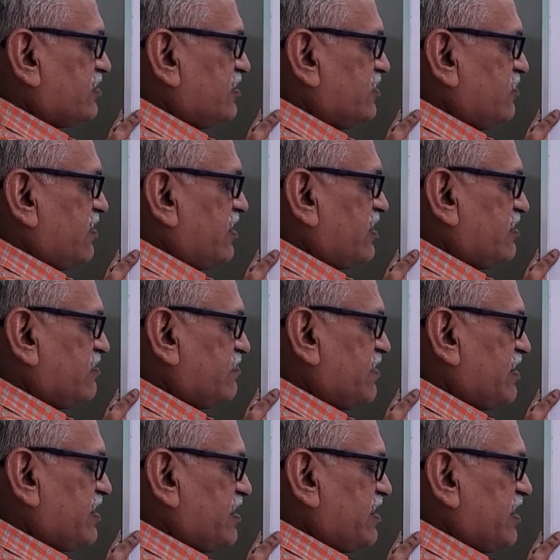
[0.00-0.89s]
divided
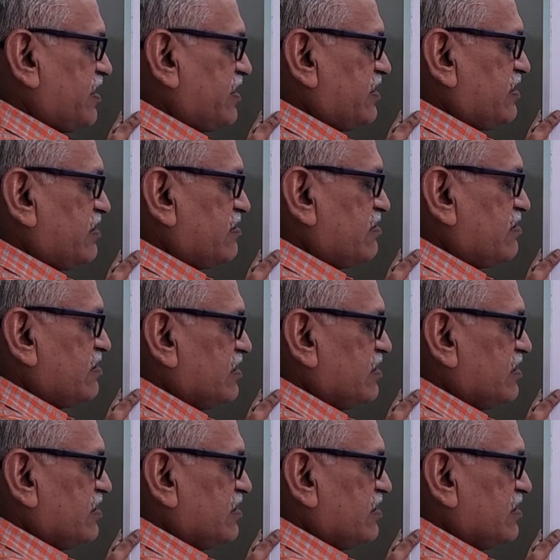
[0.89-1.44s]
by n,